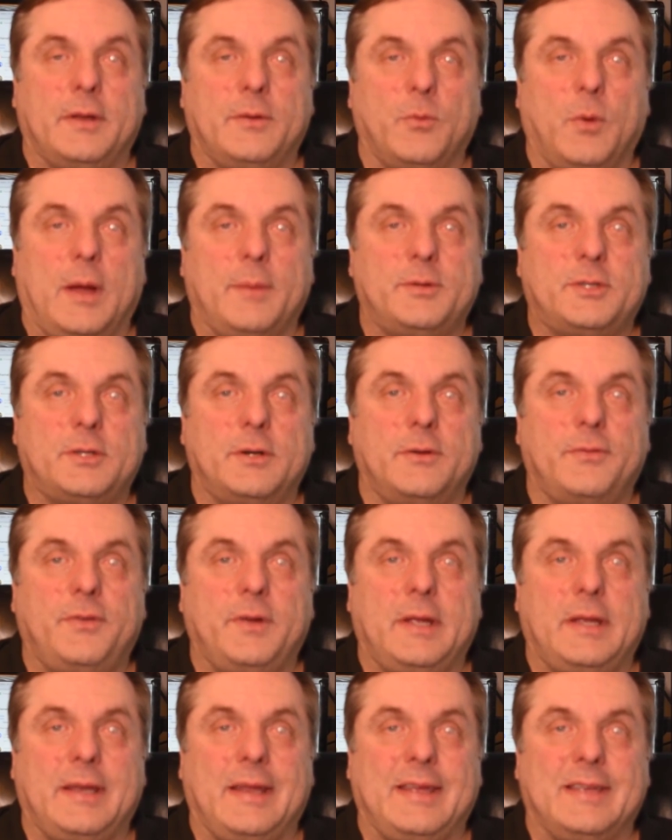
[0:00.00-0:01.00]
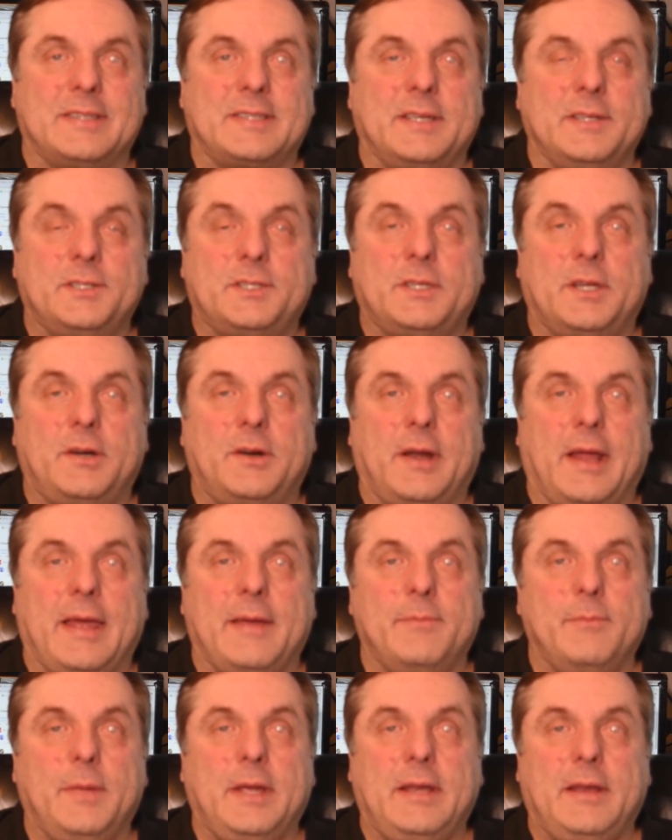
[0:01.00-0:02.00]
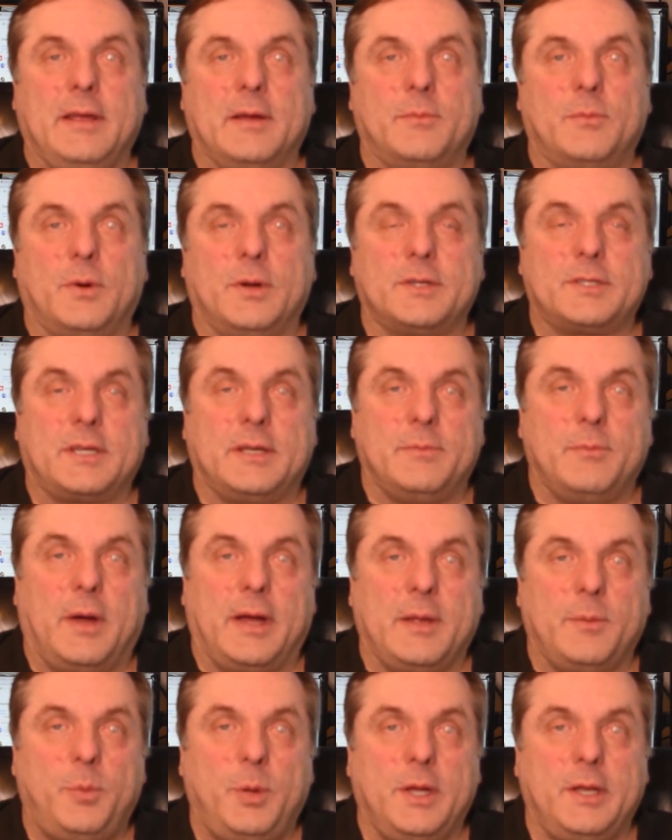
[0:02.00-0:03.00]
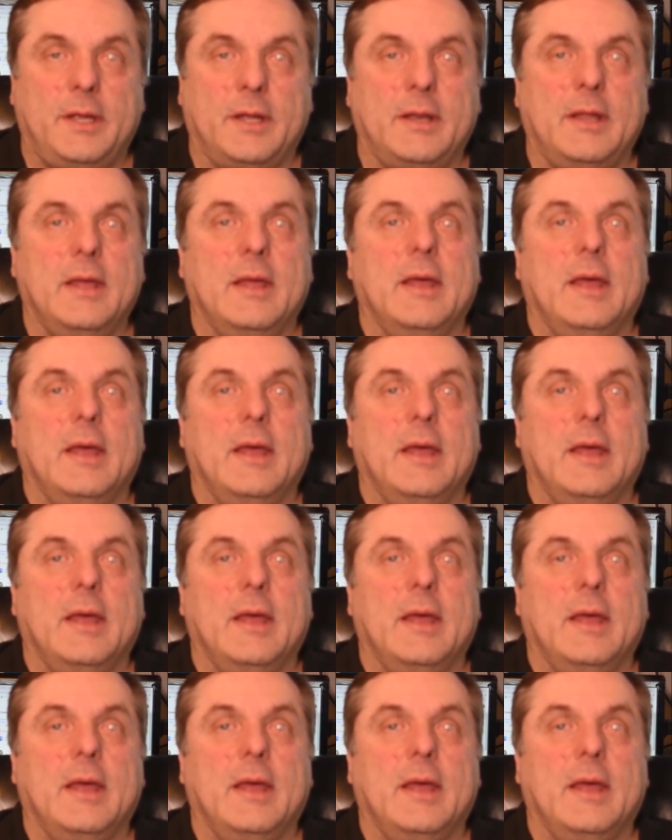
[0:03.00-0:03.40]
Web surfing is considered a medium risk in my opinion,